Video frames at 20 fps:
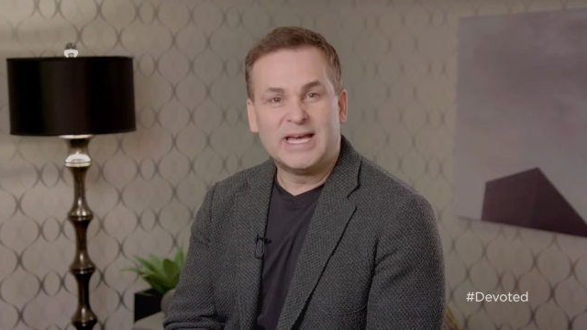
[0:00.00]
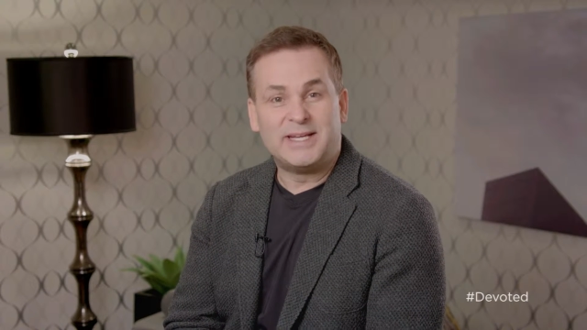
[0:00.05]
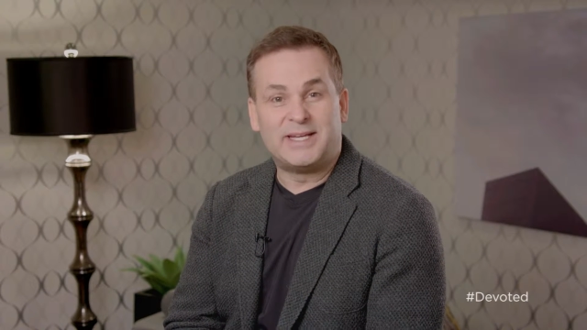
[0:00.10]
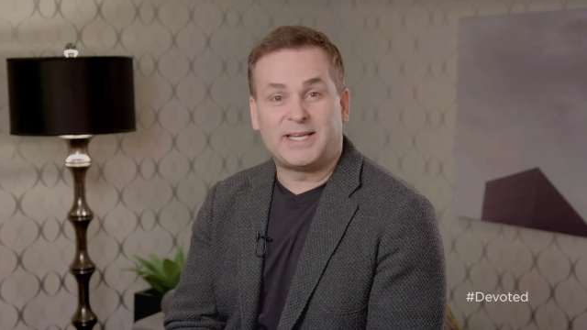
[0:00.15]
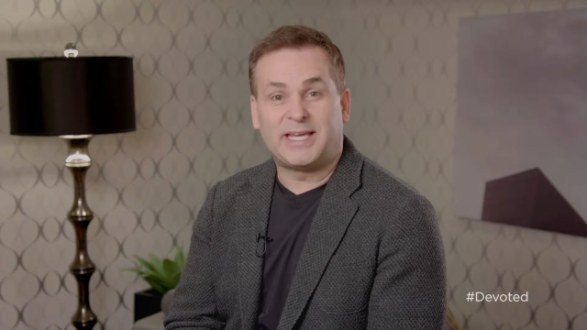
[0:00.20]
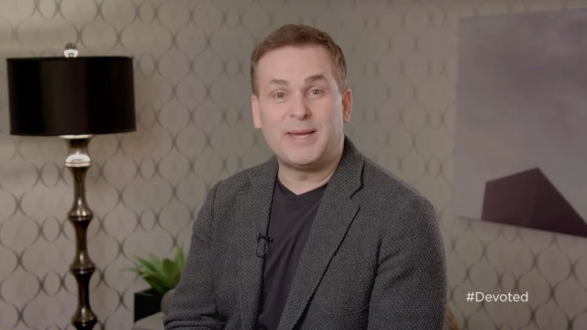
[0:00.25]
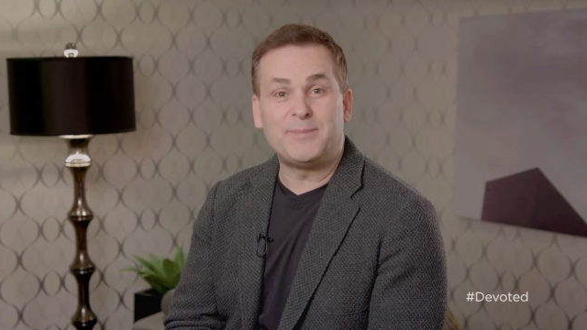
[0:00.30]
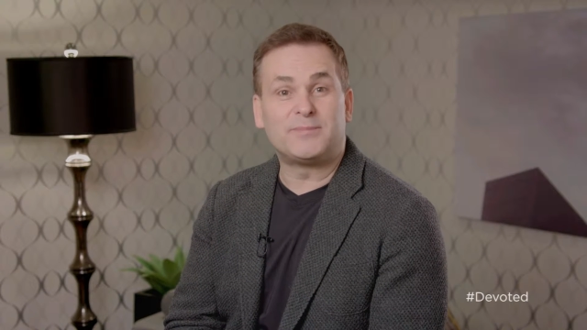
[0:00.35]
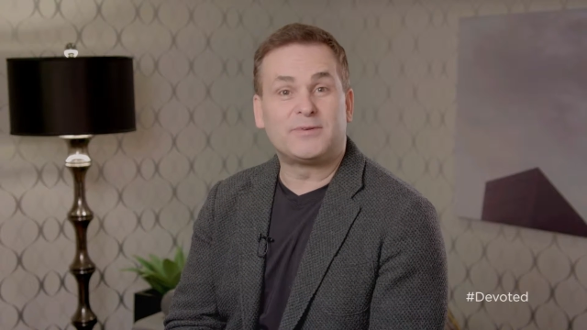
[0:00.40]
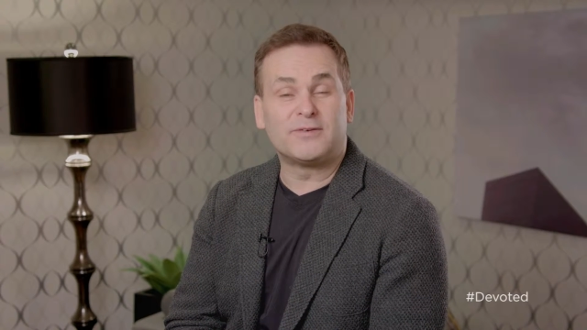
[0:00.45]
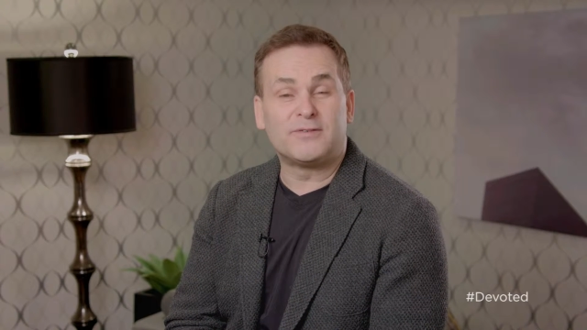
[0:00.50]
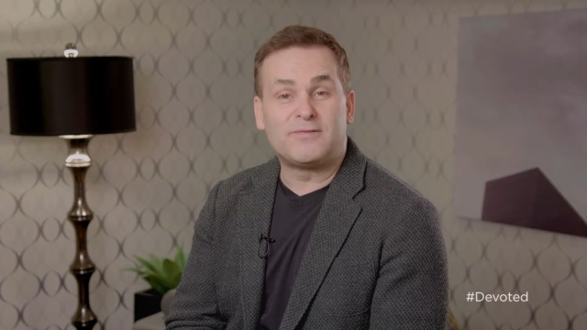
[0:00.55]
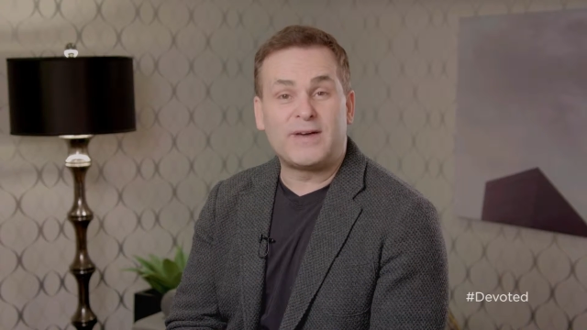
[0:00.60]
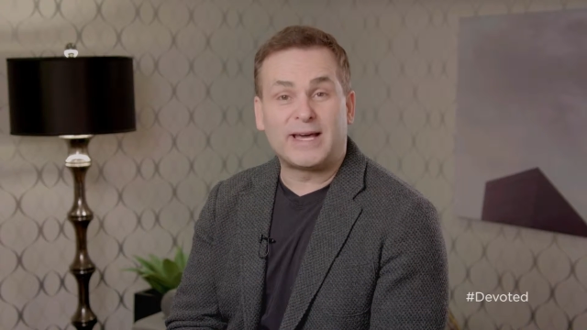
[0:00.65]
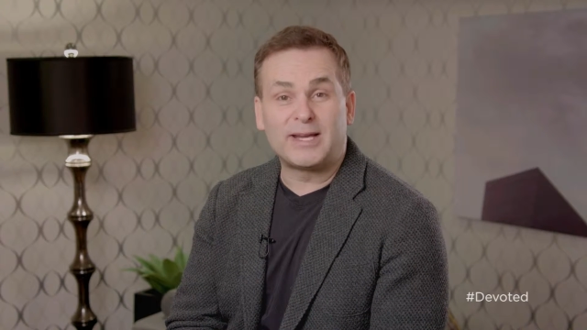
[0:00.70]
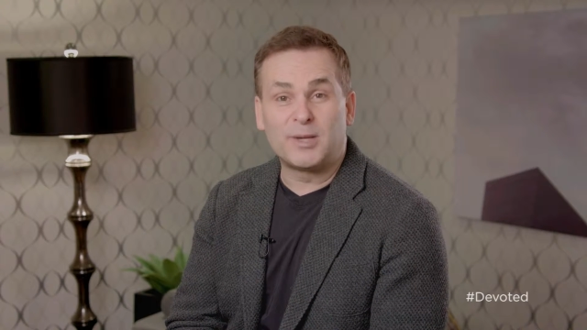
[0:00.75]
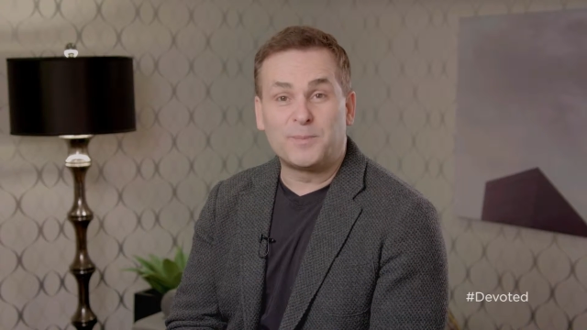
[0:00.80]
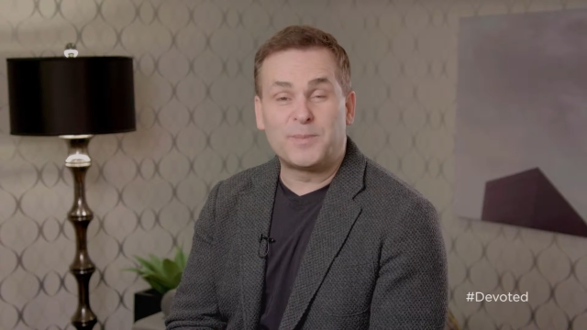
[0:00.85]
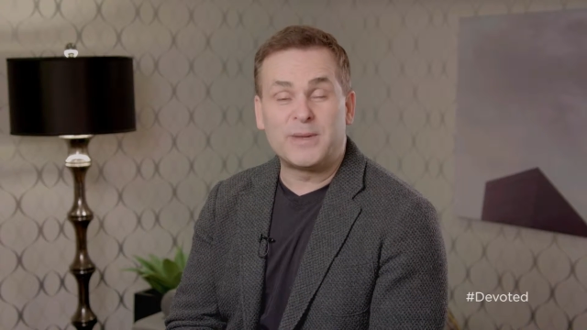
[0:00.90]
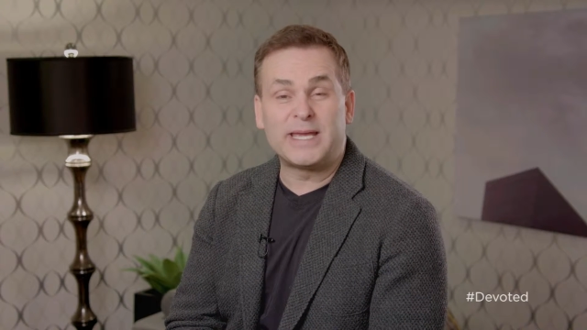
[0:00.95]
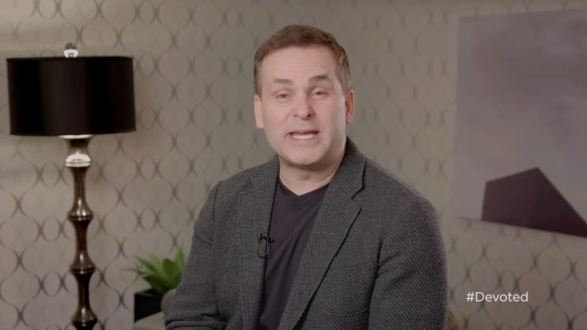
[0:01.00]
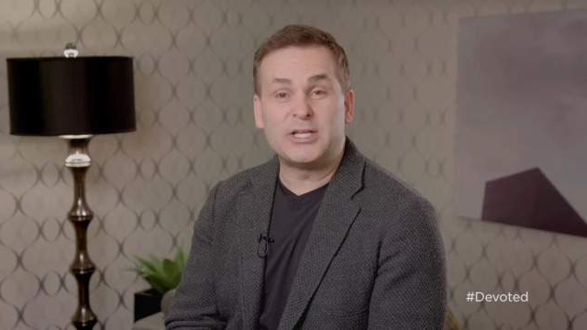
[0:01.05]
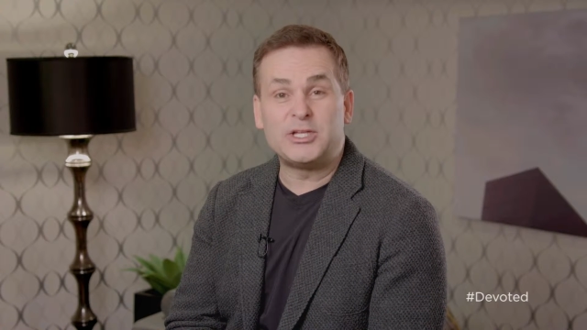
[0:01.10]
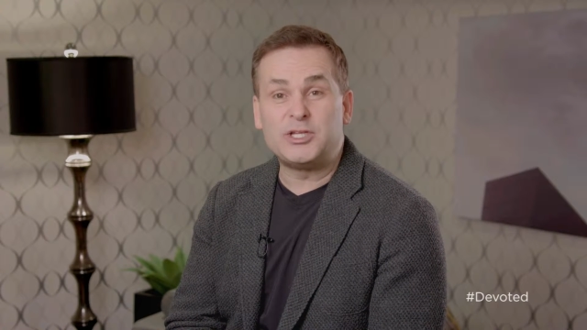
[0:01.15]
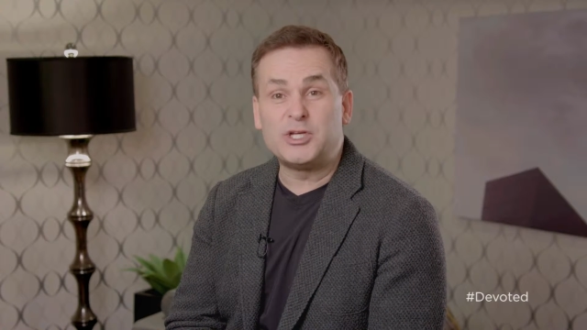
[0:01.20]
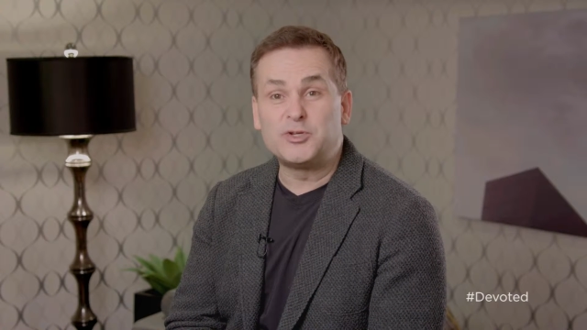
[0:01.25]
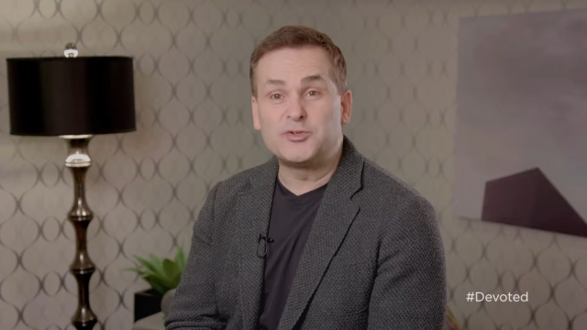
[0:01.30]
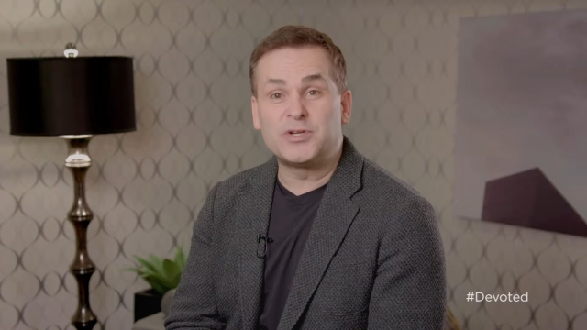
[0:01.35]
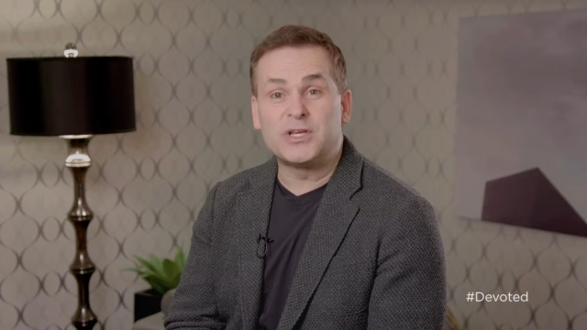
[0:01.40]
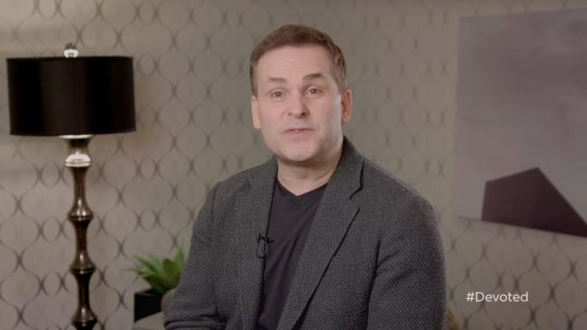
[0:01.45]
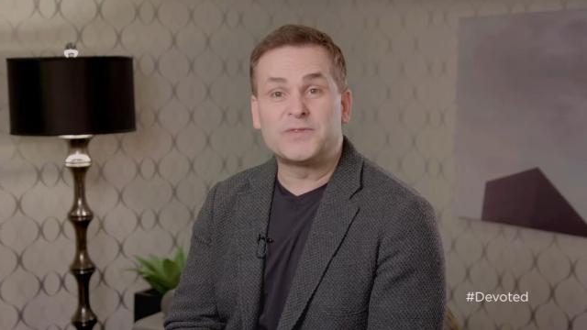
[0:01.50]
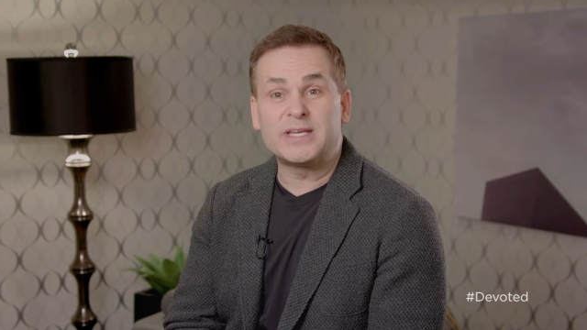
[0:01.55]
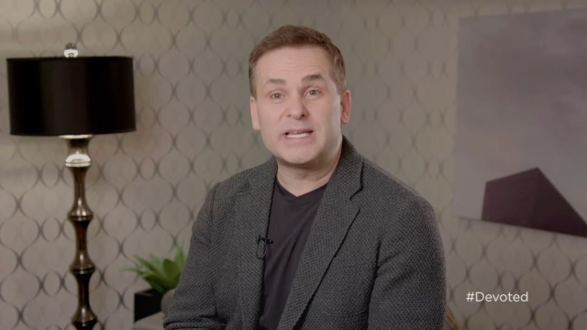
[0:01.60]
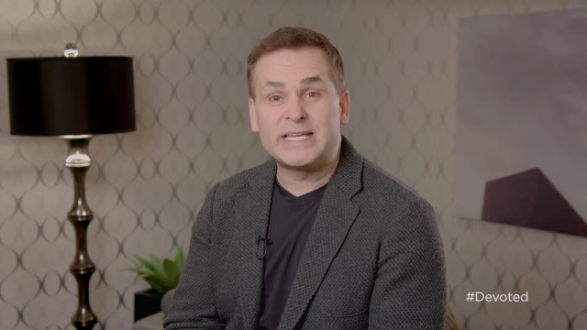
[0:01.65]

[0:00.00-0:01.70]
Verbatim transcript: to keep developing and using